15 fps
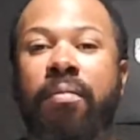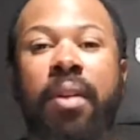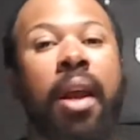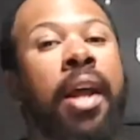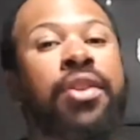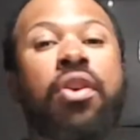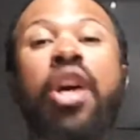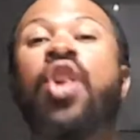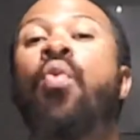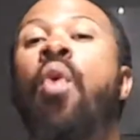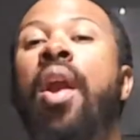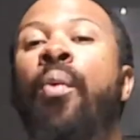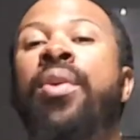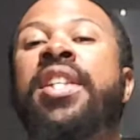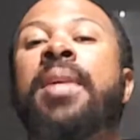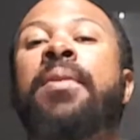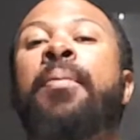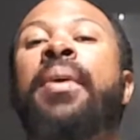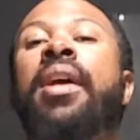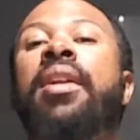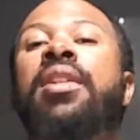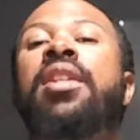That's all you wanted, was
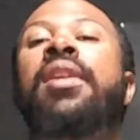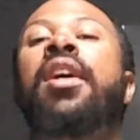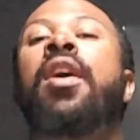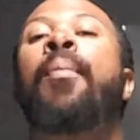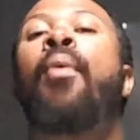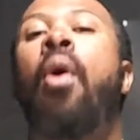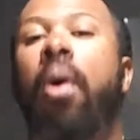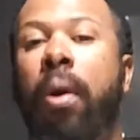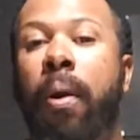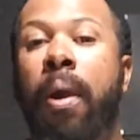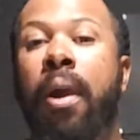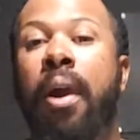him to look apart.